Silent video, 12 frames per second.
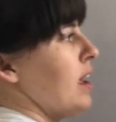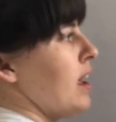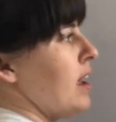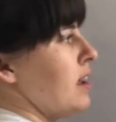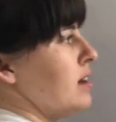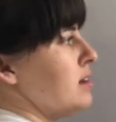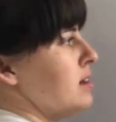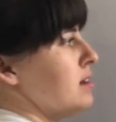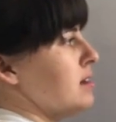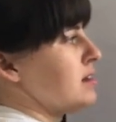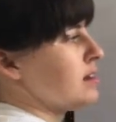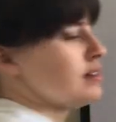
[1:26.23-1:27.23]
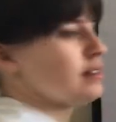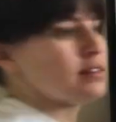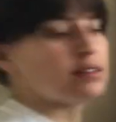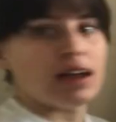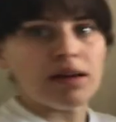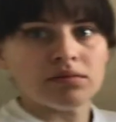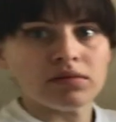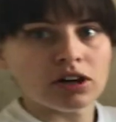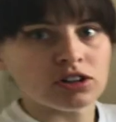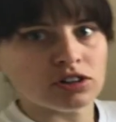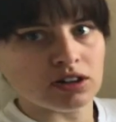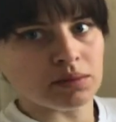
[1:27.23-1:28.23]
8 stays the same. Our
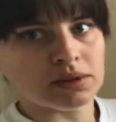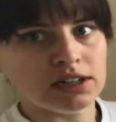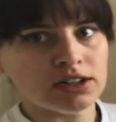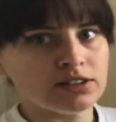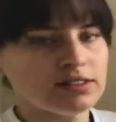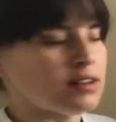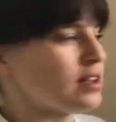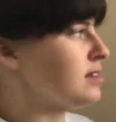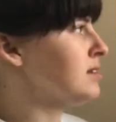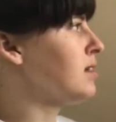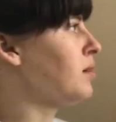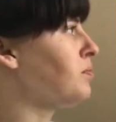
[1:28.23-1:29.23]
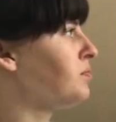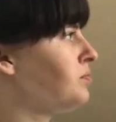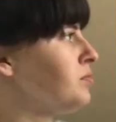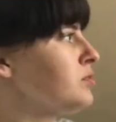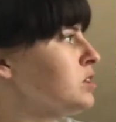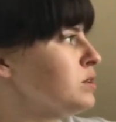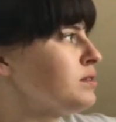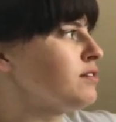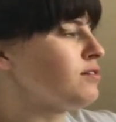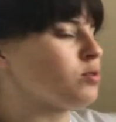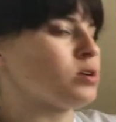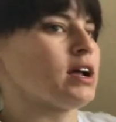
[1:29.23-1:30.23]
denominators stay the same. So we
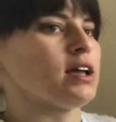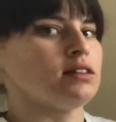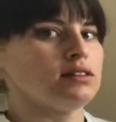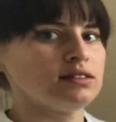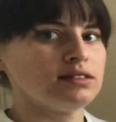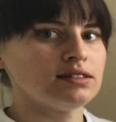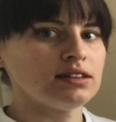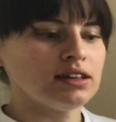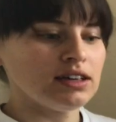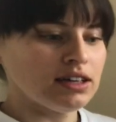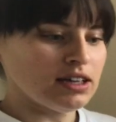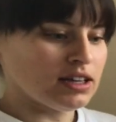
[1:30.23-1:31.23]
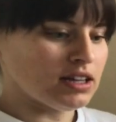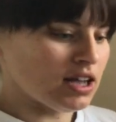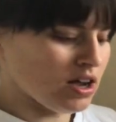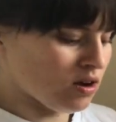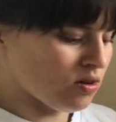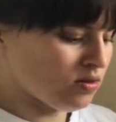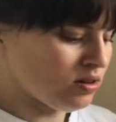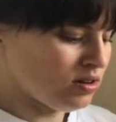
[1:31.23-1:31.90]
have 4/8. Now,